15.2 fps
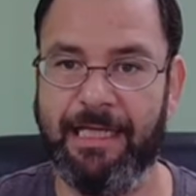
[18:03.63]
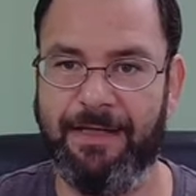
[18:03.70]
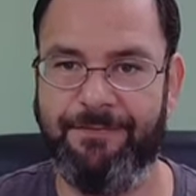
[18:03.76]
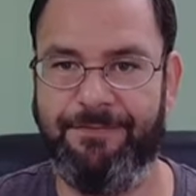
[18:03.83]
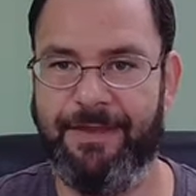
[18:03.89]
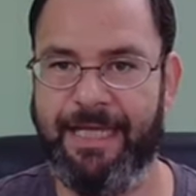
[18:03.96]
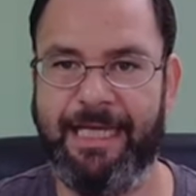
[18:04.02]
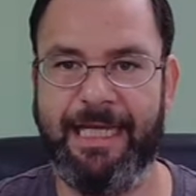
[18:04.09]

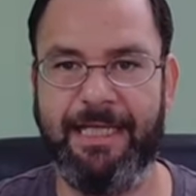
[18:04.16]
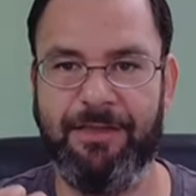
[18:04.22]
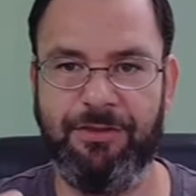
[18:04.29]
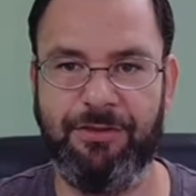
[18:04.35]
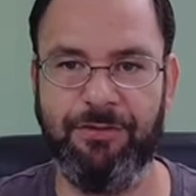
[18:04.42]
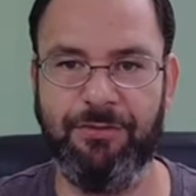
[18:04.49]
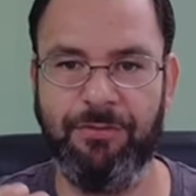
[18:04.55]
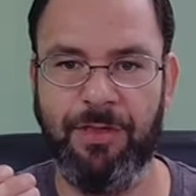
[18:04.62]
if they can't
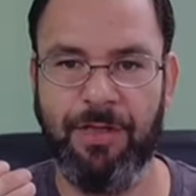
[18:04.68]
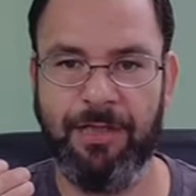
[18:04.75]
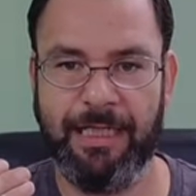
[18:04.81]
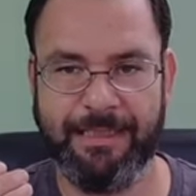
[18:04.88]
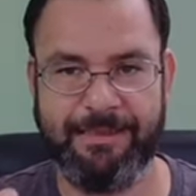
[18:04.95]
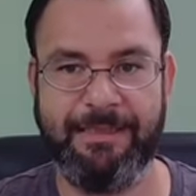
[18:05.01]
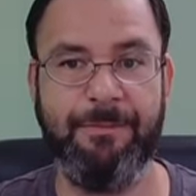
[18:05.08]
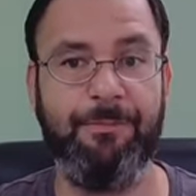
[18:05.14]
do
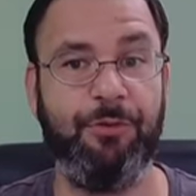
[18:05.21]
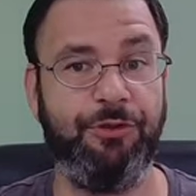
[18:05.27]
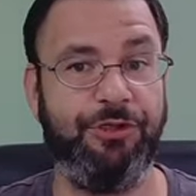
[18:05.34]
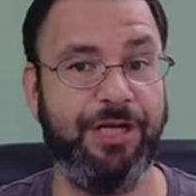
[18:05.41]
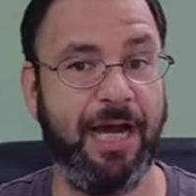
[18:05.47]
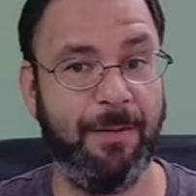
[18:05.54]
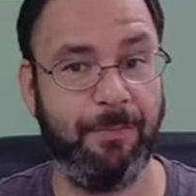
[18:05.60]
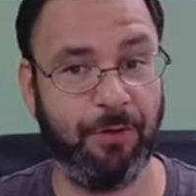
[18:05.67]
a simple
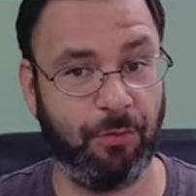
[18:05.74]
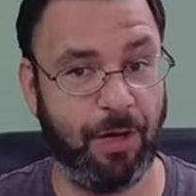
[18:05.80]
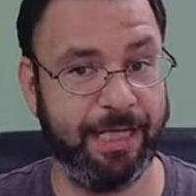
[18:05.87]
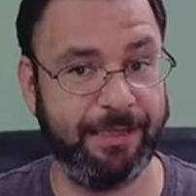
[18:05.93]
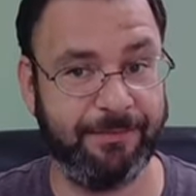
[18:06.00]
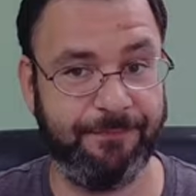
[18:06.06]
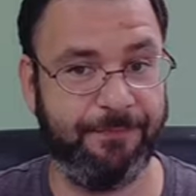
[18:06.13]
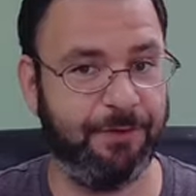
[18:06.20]
job
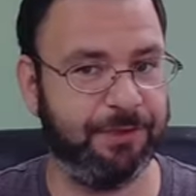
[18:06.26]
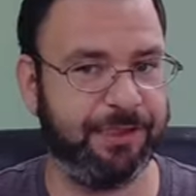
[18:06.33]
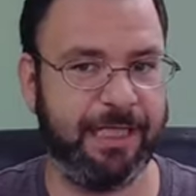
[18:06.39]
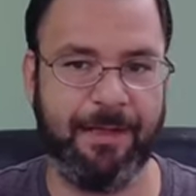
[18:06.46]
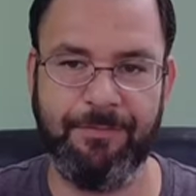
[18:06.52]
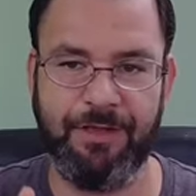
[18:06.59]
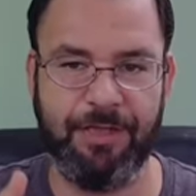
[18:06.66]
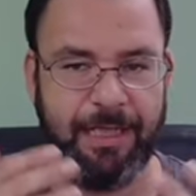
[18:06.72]
right the first
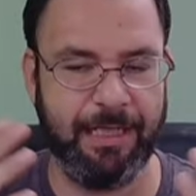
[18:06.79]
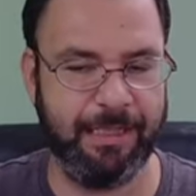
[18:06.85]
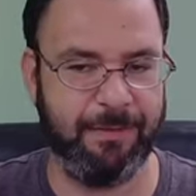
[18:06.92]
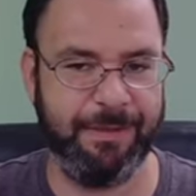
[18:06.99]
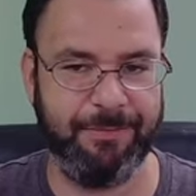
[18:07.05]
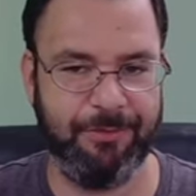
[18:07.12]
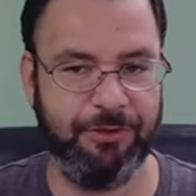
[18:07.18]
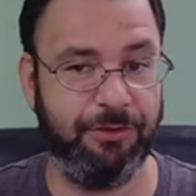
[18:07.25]
time, they're not going to
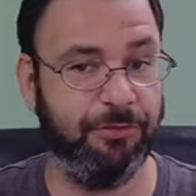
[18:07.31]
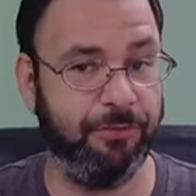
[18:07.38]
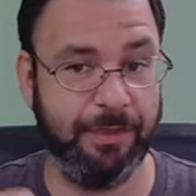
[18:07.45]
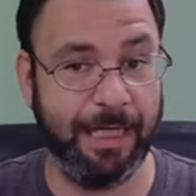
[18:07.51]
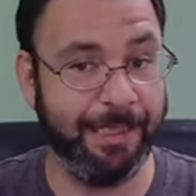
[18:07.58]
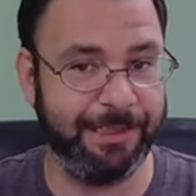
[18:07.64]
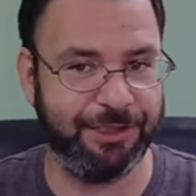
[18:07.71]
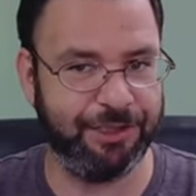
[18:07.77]
be able to do
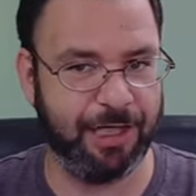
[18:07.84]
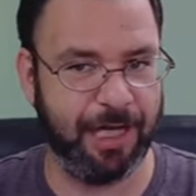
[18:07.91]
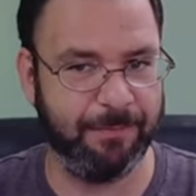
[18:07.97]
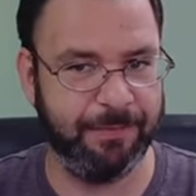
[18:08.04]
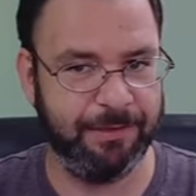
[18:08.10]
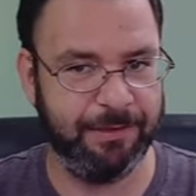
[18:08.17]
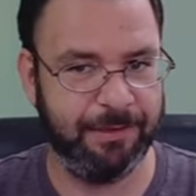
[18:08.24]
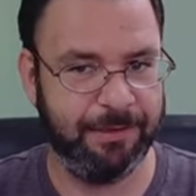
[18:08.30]
any
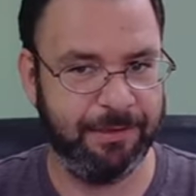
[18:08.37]
job